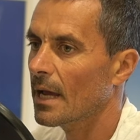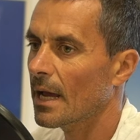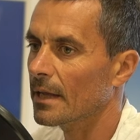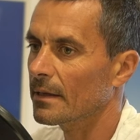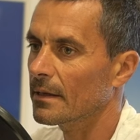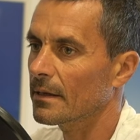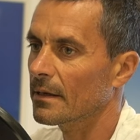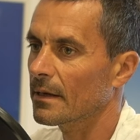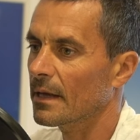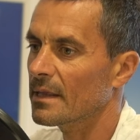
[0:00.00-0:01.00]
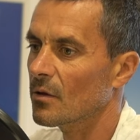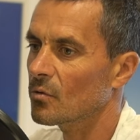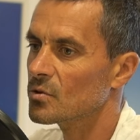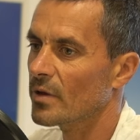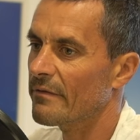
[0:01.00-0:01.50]
and uh, and
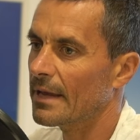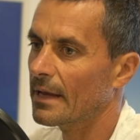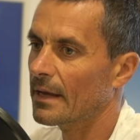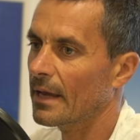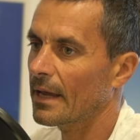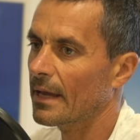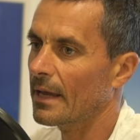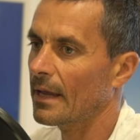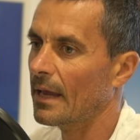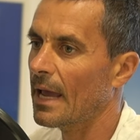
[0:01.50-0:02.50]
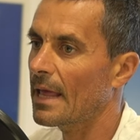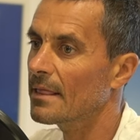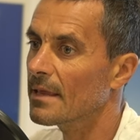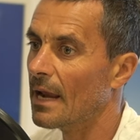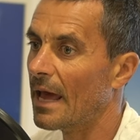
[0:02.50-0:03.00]
also having a
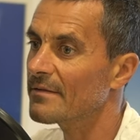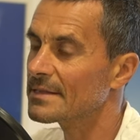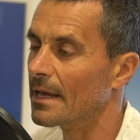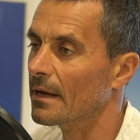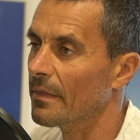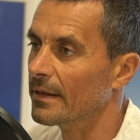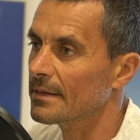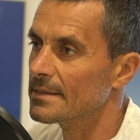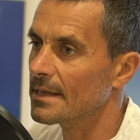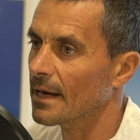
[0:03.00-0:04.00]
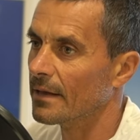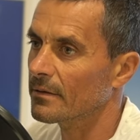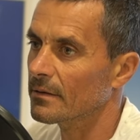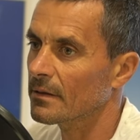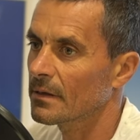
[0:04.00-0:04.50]
healthy lifestyle. That is
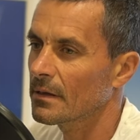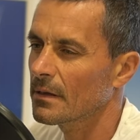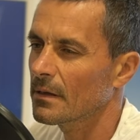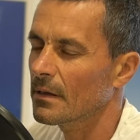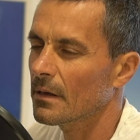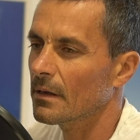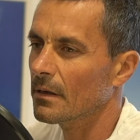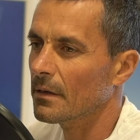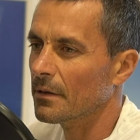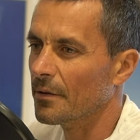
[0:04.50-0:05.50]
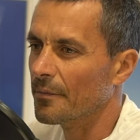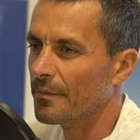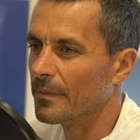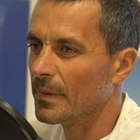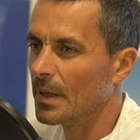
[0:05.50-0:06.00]
another.
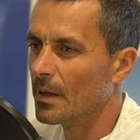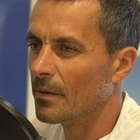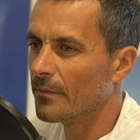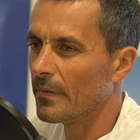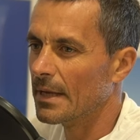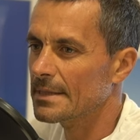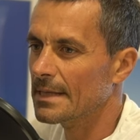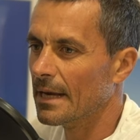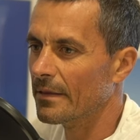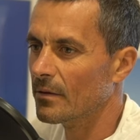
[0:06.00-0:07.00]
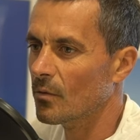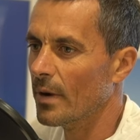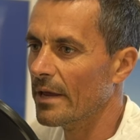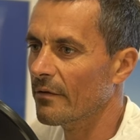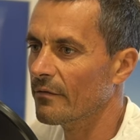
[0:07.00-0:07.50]
Um, is another
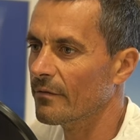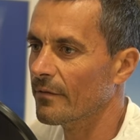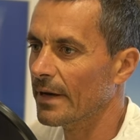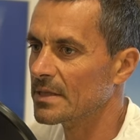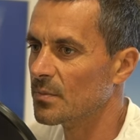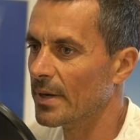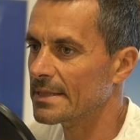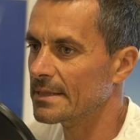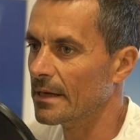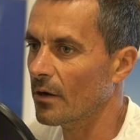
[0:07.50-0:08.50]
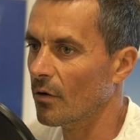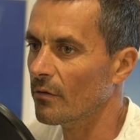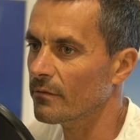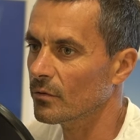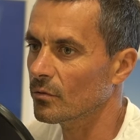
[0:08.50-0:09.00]
way of expressing
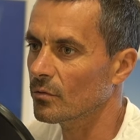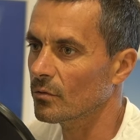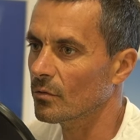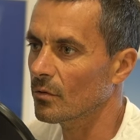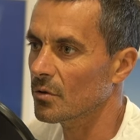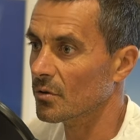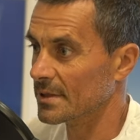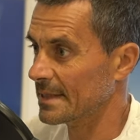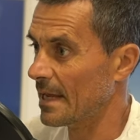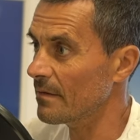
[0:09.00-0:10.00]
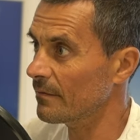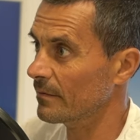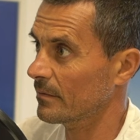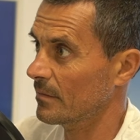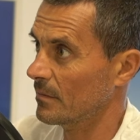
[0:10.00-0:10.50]
love to yourself
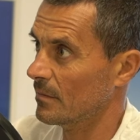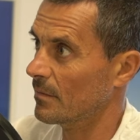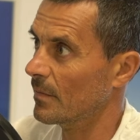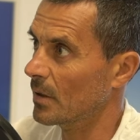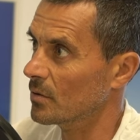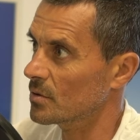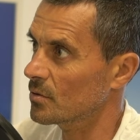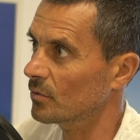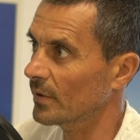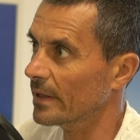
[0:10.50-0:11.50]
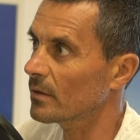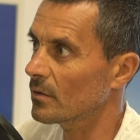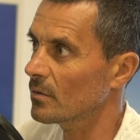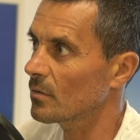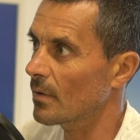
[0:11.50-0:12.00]
because you treat
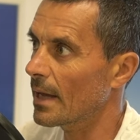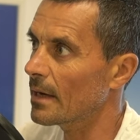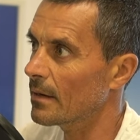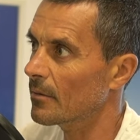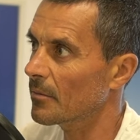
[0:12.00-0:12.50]
you well